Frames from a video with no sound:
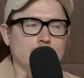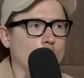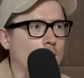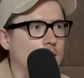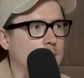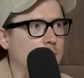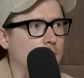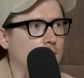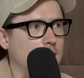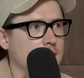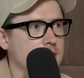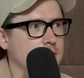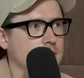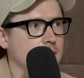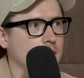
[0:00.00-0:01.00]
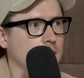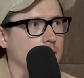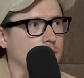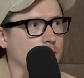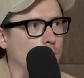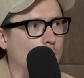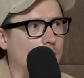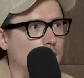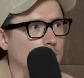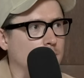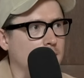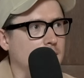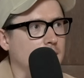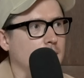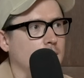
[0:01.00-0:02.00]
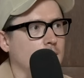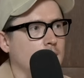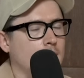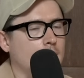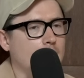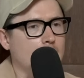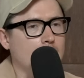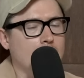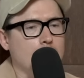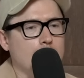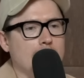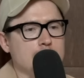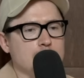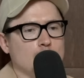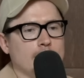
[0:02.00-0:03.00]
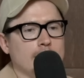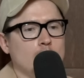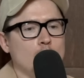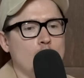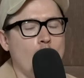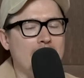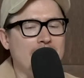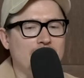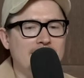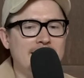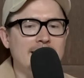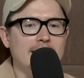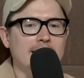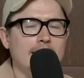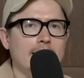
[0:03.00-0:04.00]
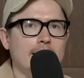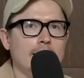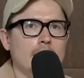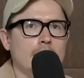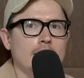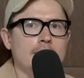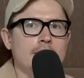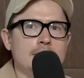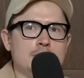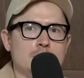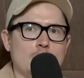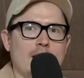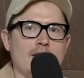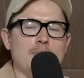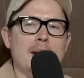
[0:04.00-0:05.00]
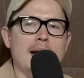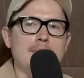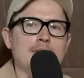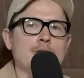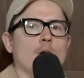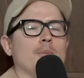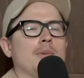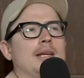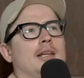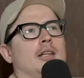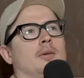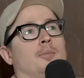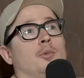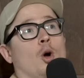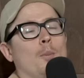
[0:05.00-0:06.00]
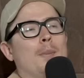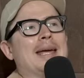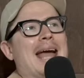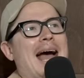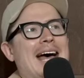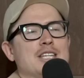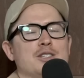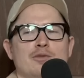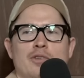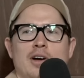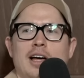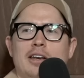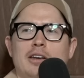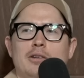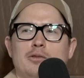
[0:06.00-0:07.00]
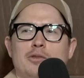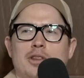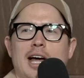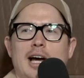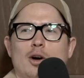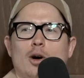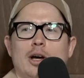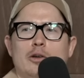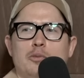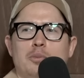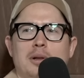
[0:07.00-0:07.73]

Riley Bice yep. from Werribee uh, as well. I think this draft maybe not be not be as fun for that kind of